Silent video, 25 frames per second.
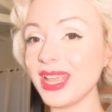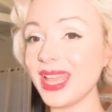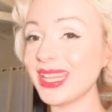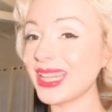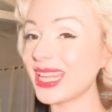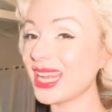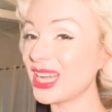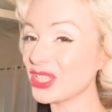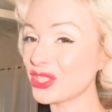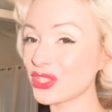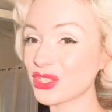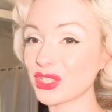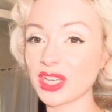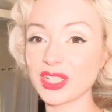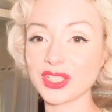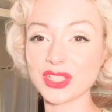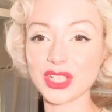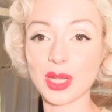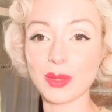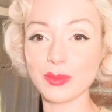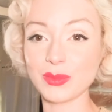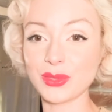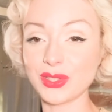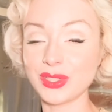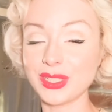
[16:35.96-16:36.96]
And then I just touch
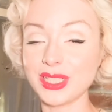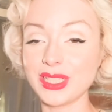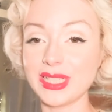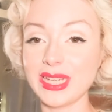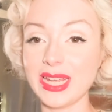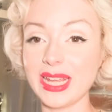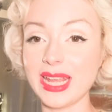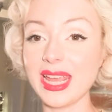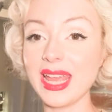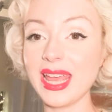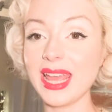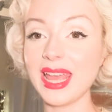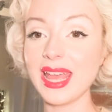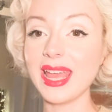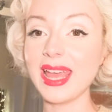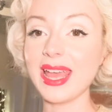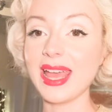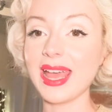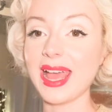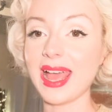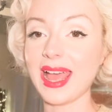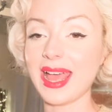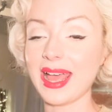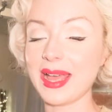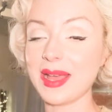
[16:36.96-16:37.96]
it up during the day.
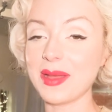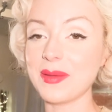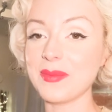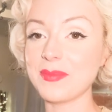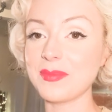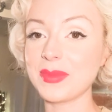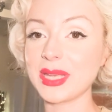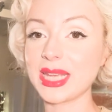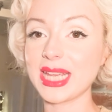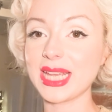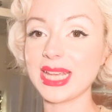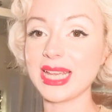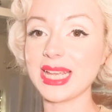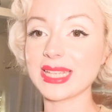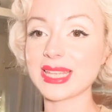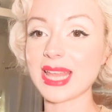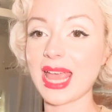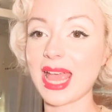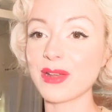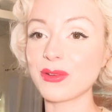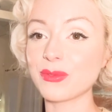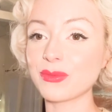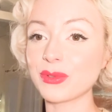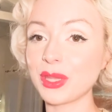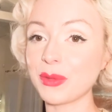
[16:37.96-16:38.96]
Because
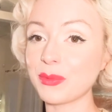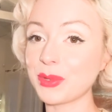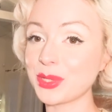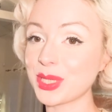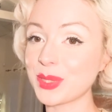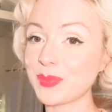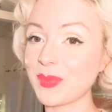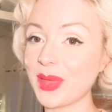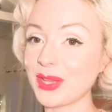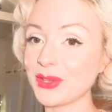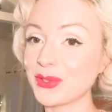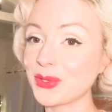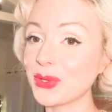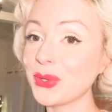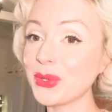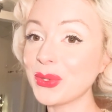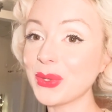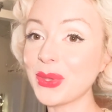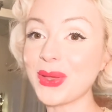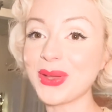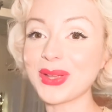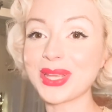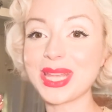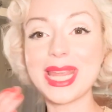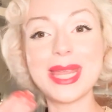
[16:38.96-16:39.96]
I don't really want to spend
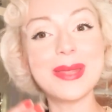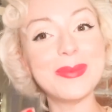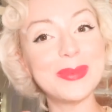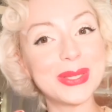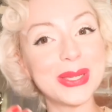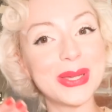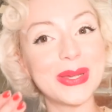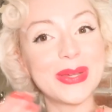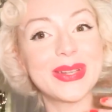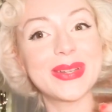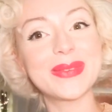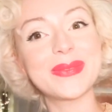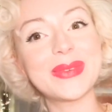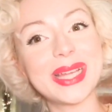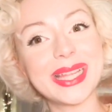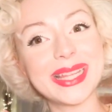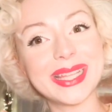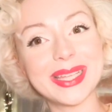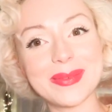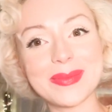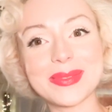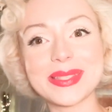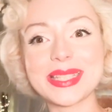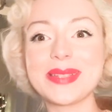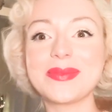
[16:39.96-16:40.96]
too long keep doing my
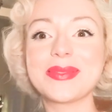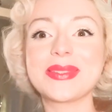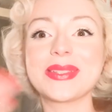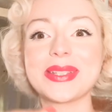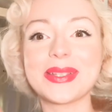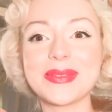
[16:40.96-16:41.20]
lips.